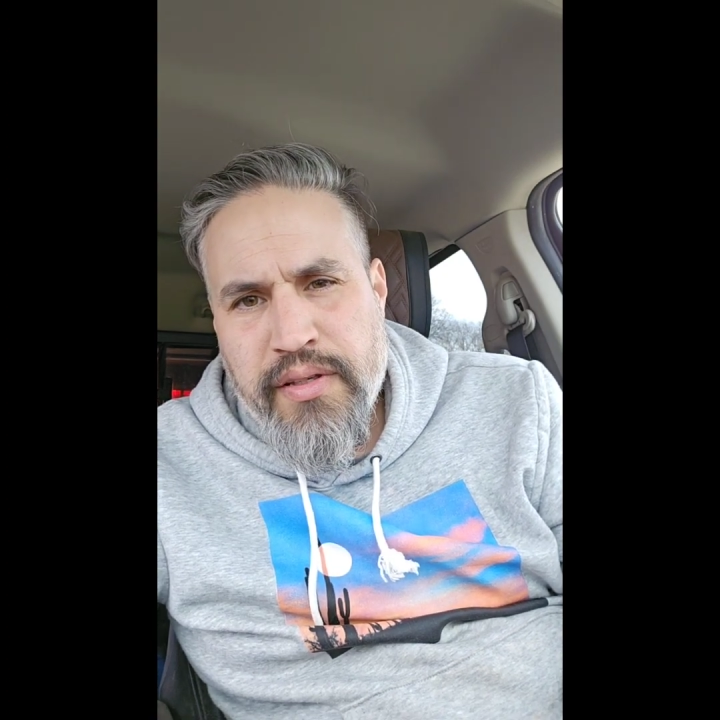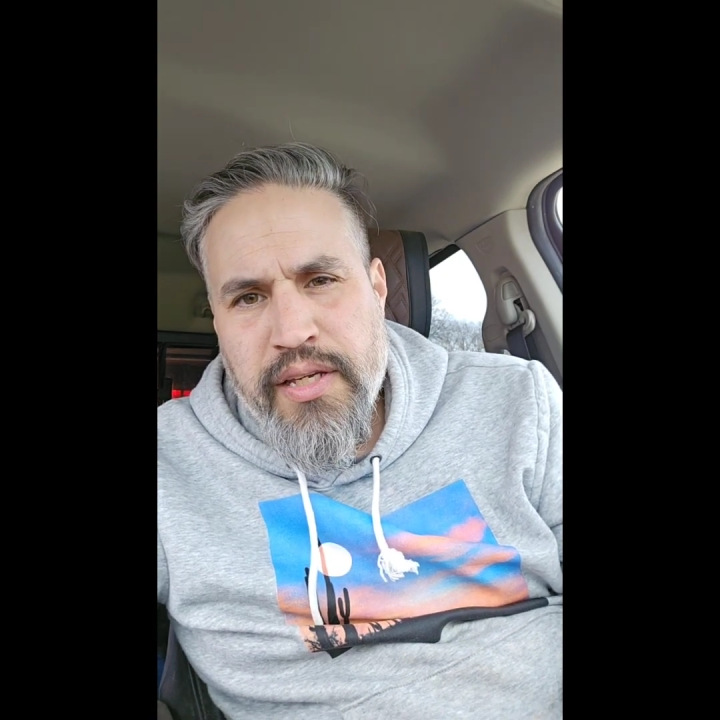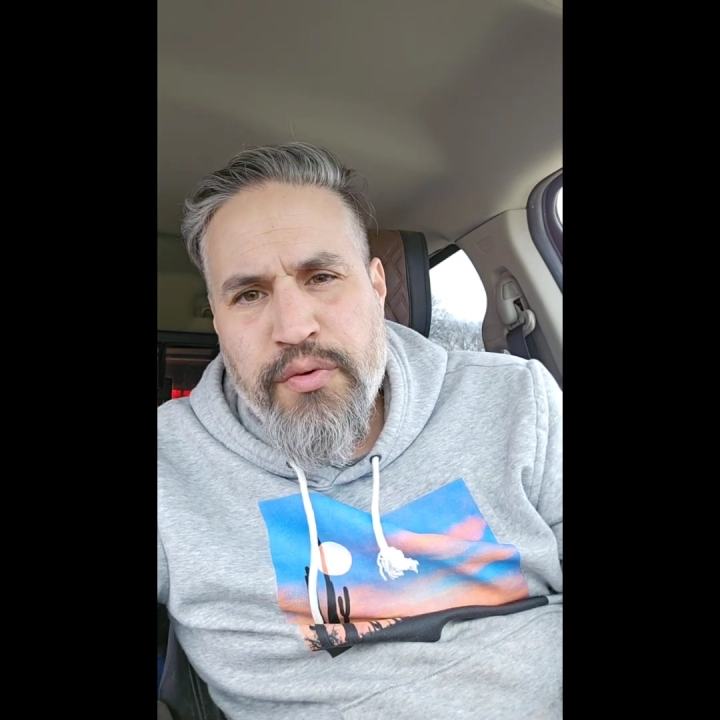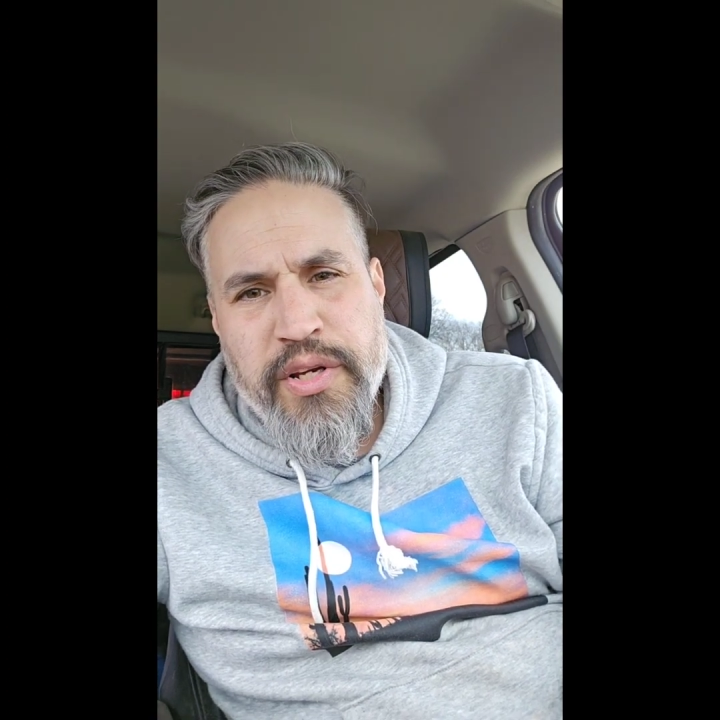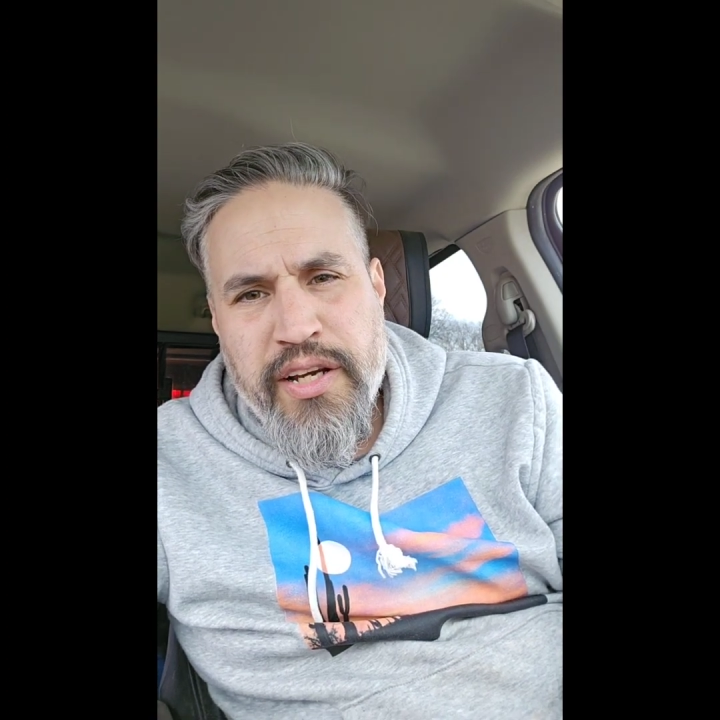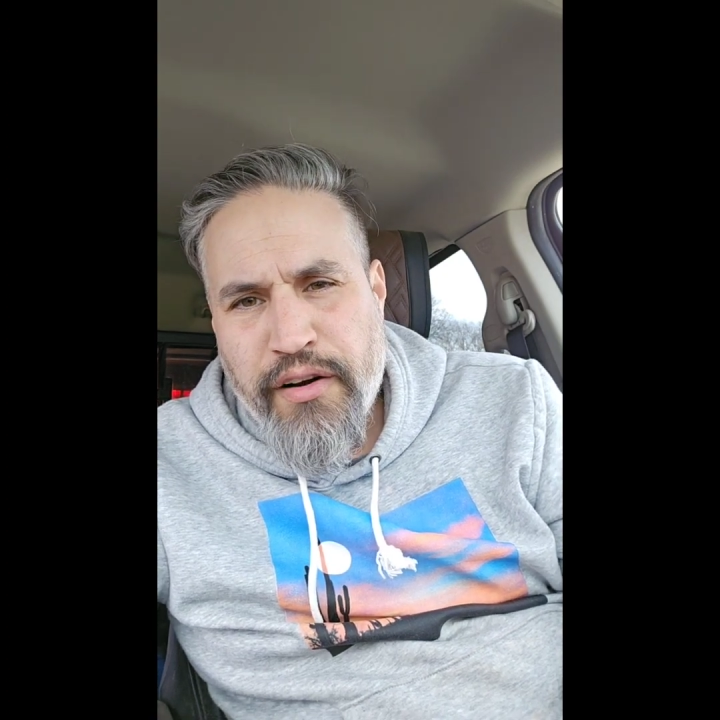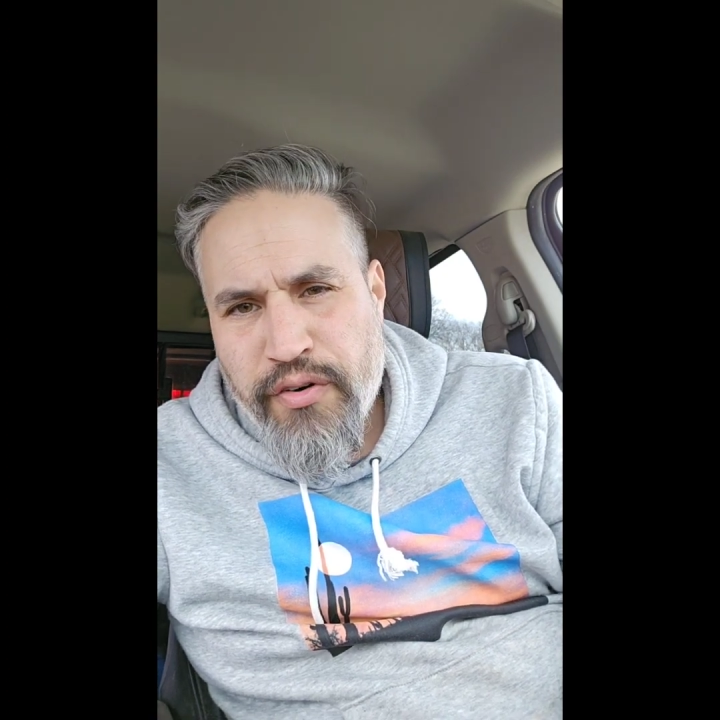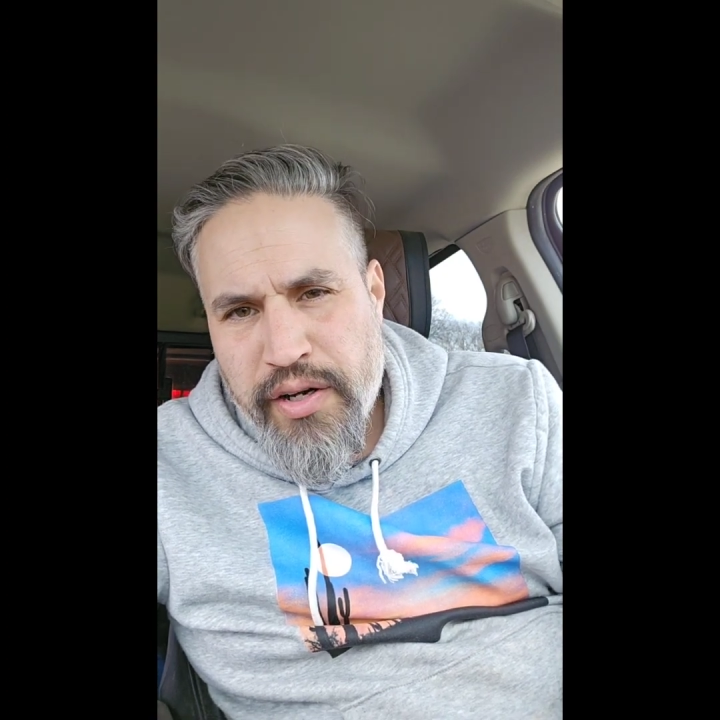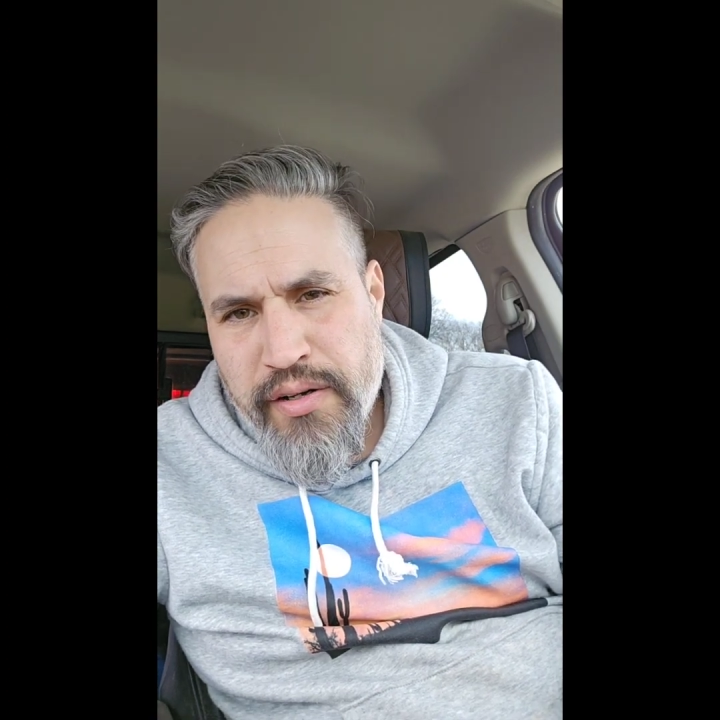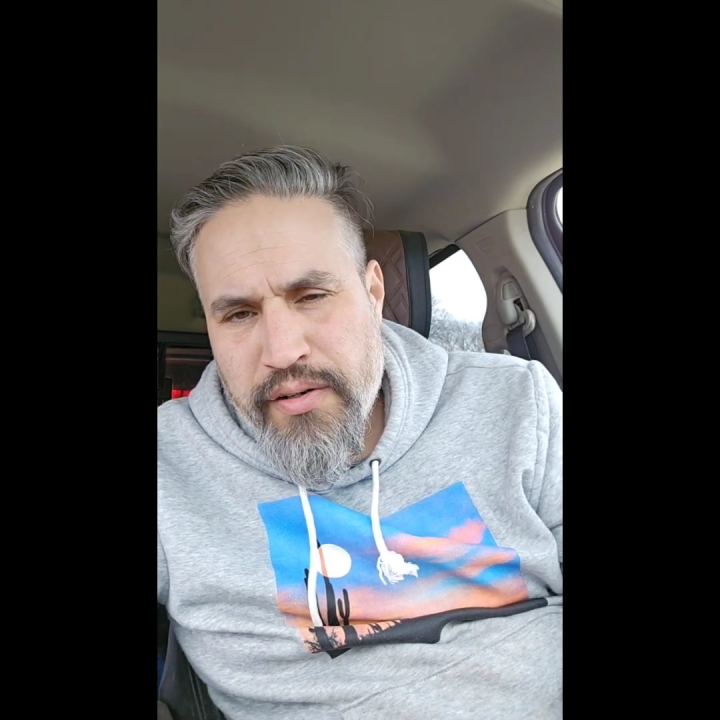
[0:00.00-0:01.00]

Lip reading: in recovery.